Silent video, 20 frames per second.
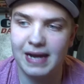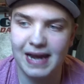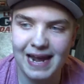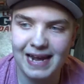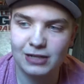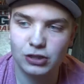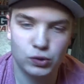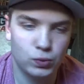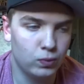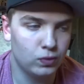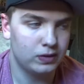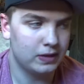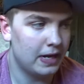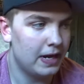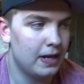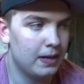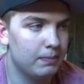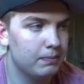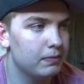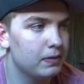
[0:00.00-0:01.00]
actual
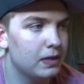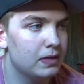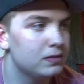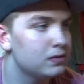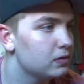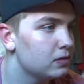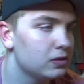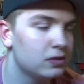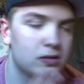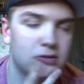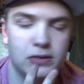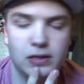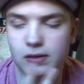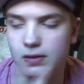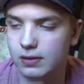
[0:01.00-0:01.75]
name. That's just.